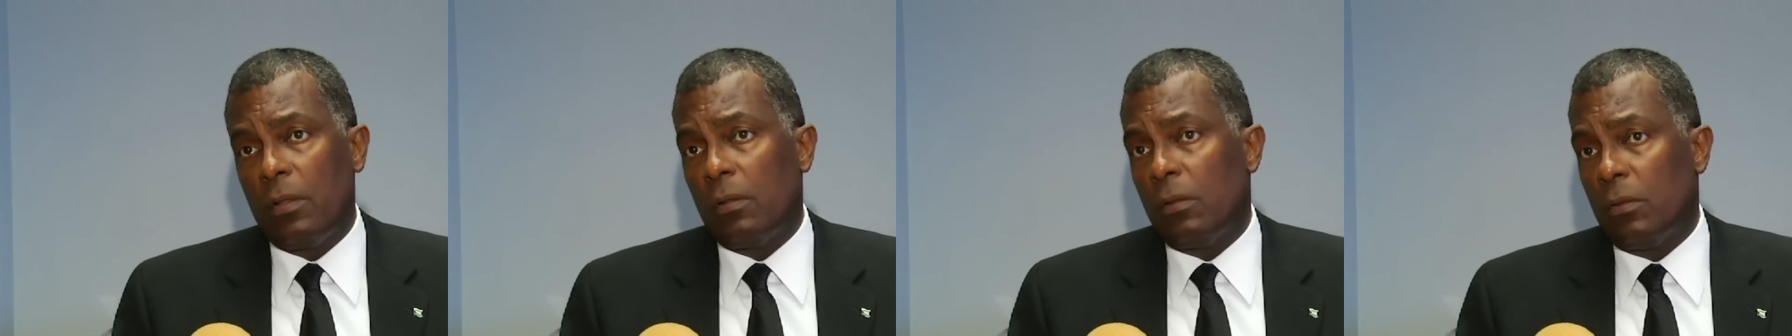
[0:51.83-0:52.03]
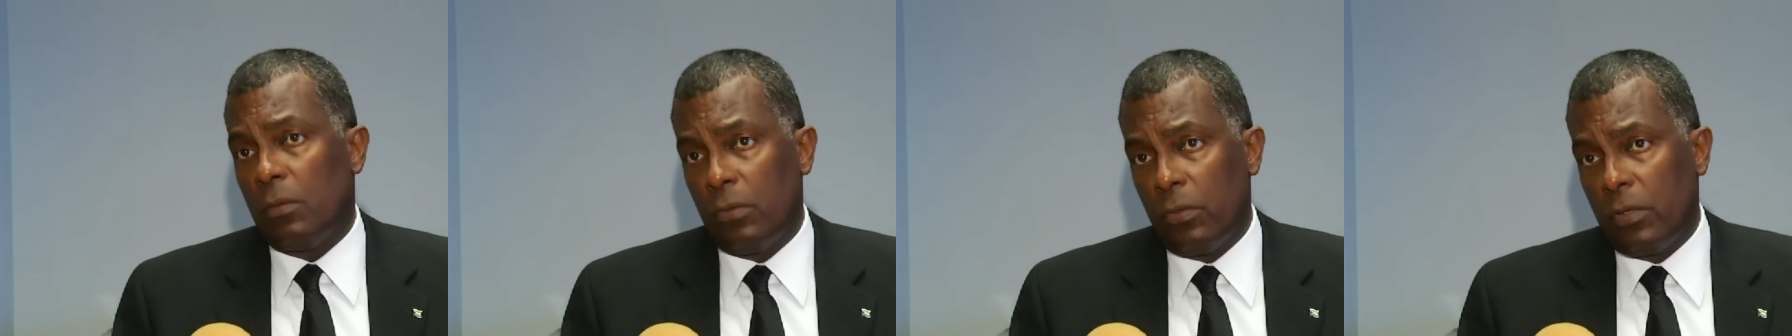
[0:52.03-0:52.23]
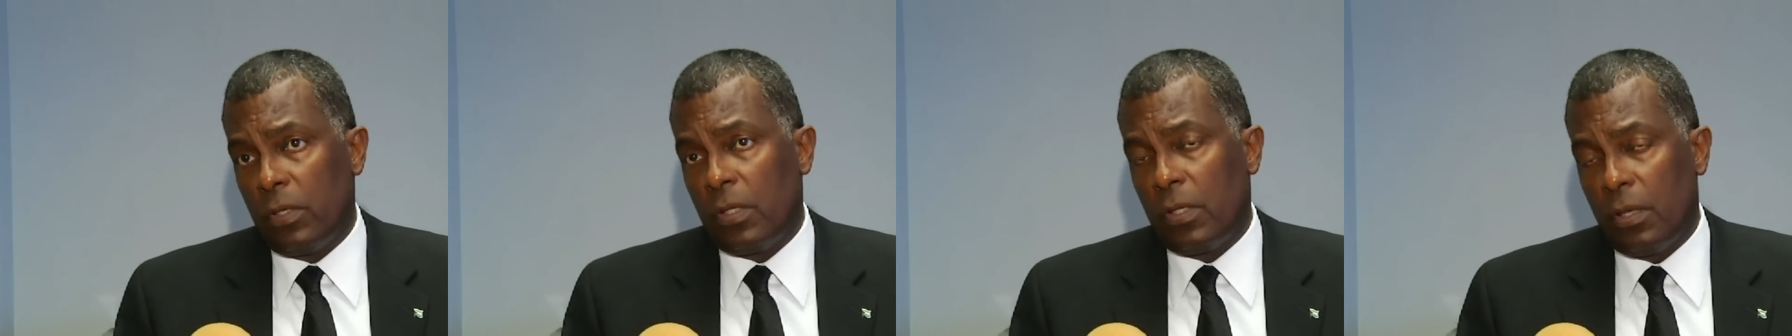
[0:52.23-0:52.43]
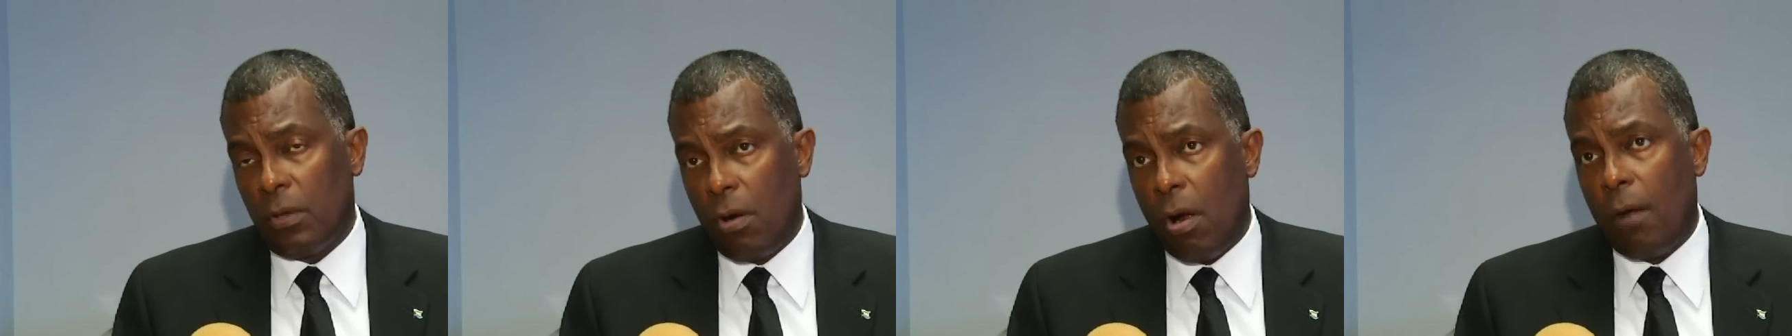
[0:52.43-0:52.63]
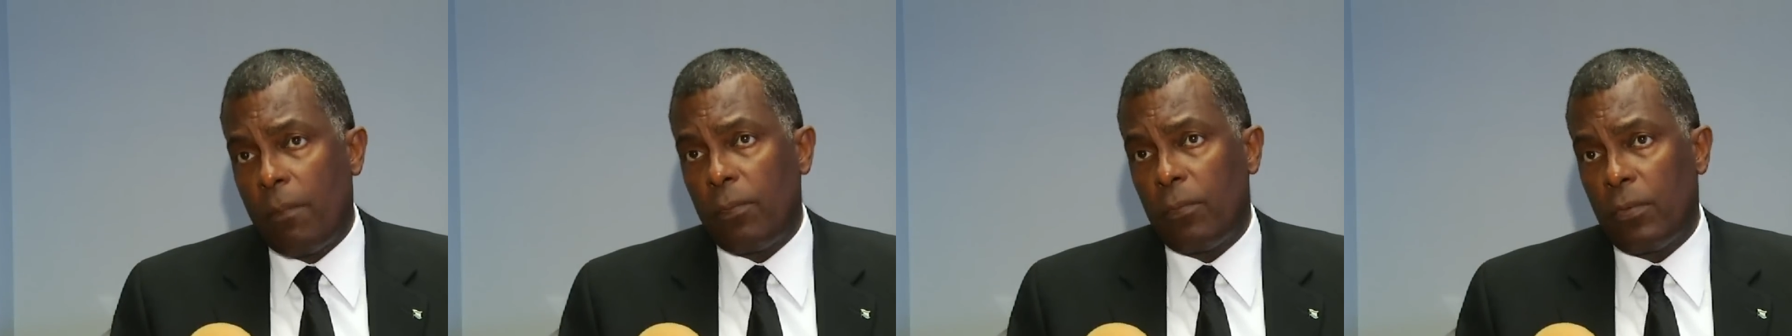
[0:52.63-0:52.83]
learning their
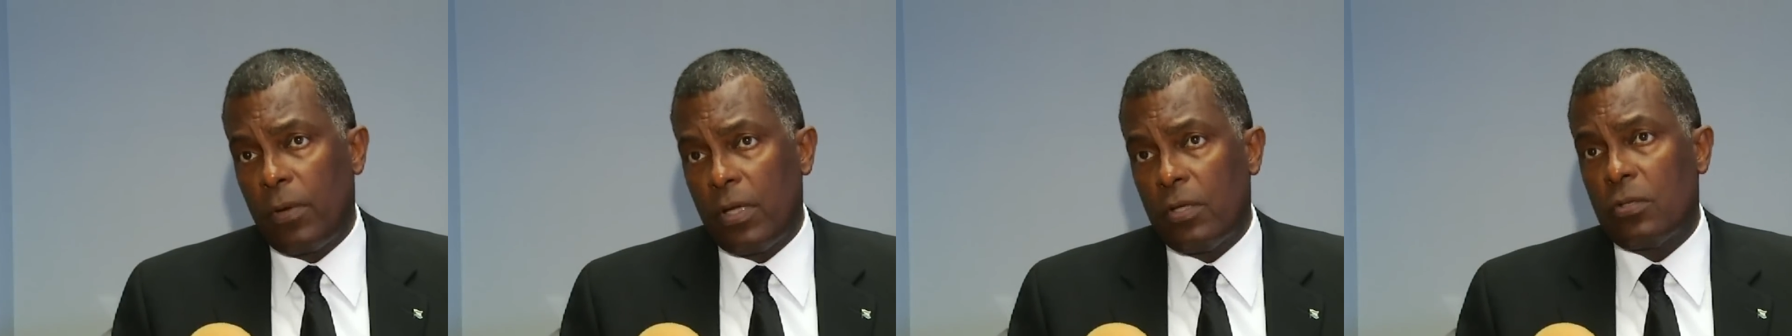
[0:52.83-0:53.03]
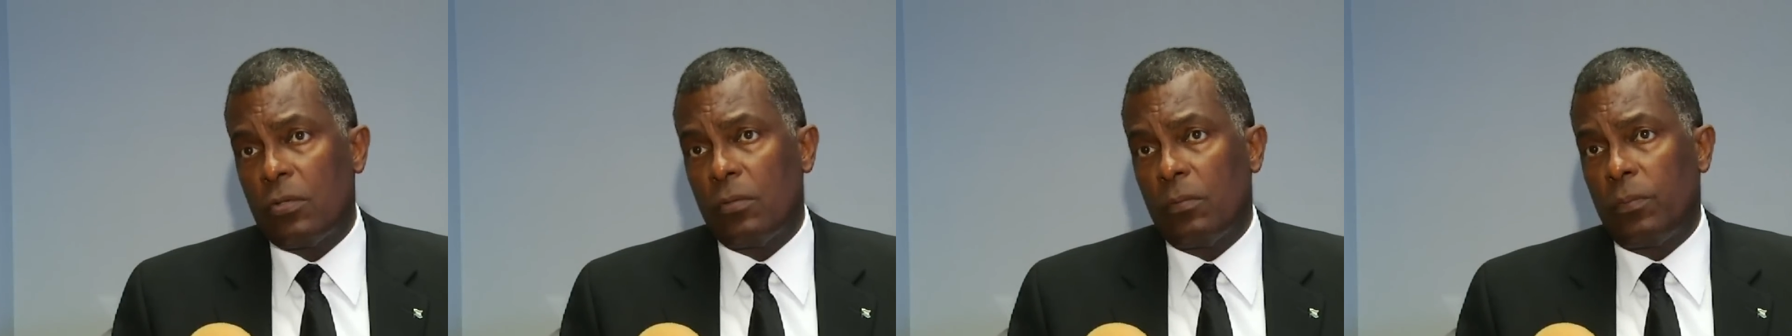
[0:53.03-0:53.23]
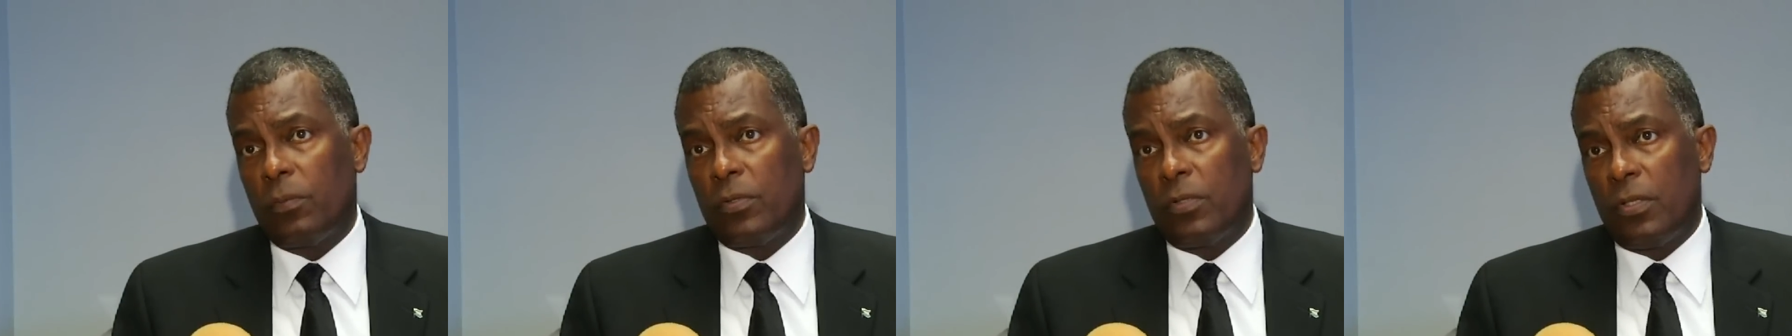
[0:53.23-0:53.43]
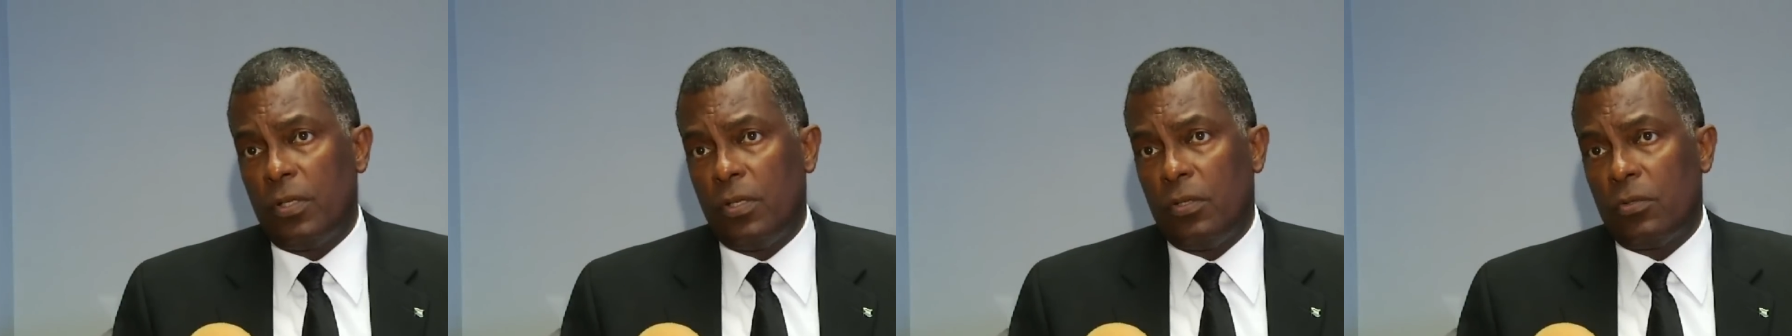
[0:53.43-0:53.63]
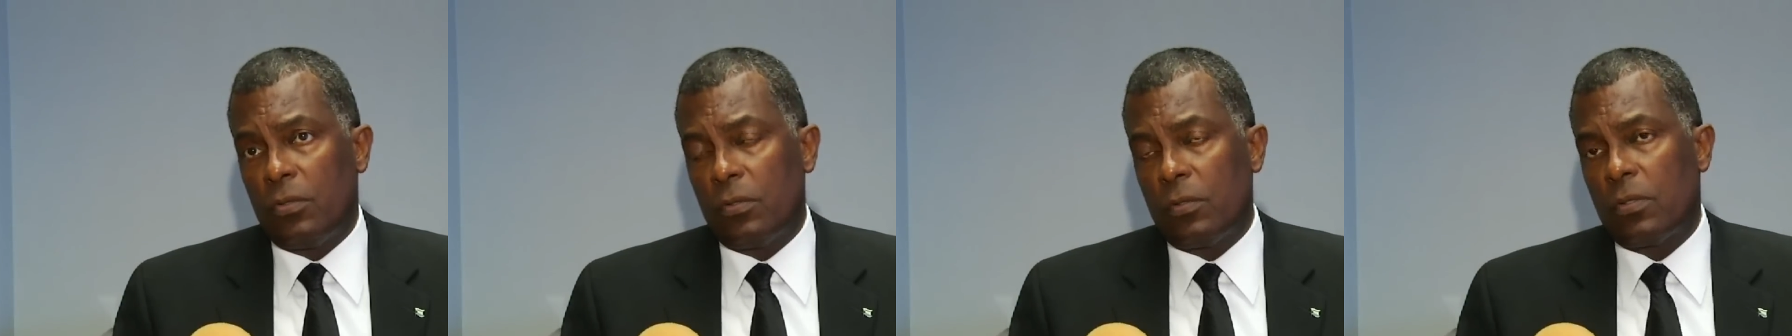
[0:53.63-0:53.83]
operational
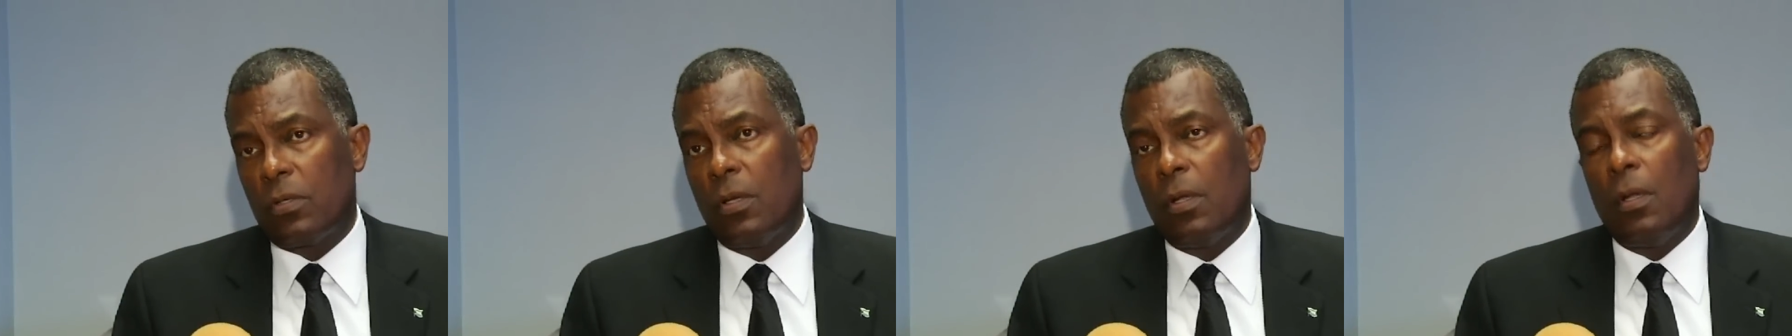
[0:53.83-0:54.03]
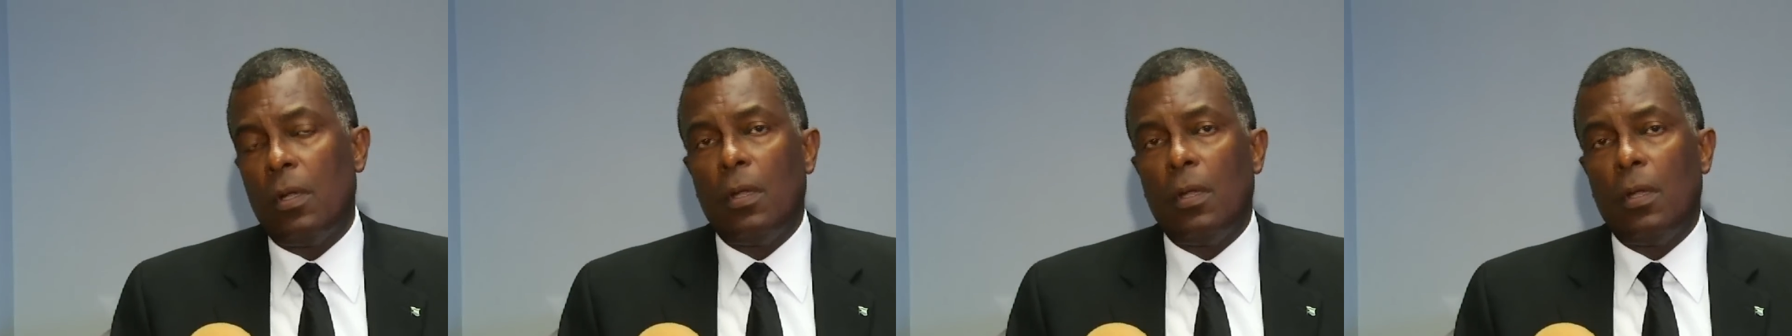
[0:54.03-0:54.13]
procedures.